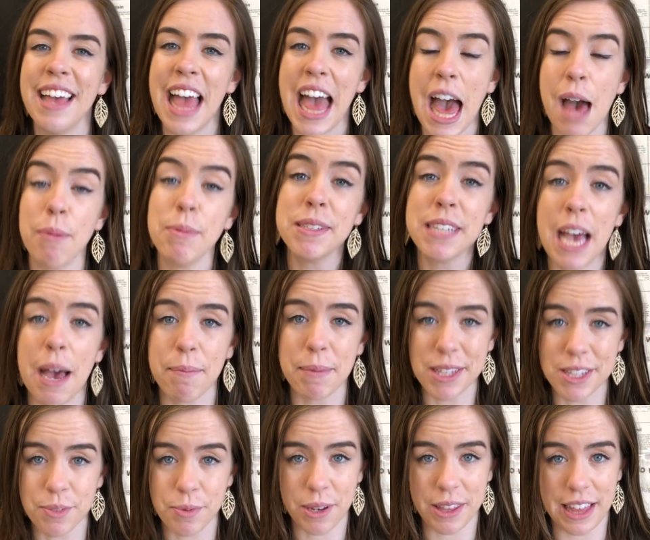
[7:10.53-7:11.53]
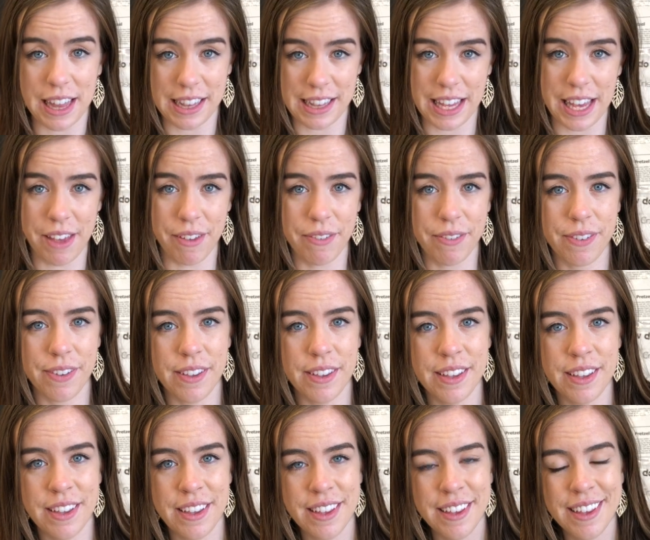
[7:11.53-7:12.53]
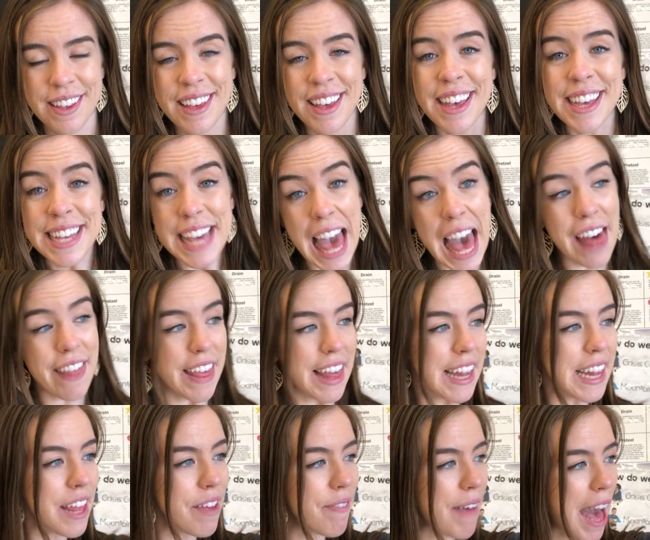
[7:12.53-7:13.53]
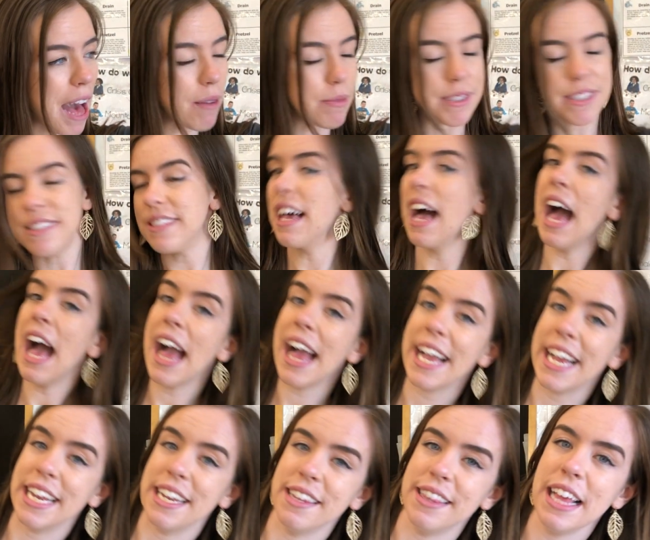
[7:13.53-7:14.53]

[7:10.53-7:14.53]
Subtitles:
Habitat means where they live. Yeah, they live outside.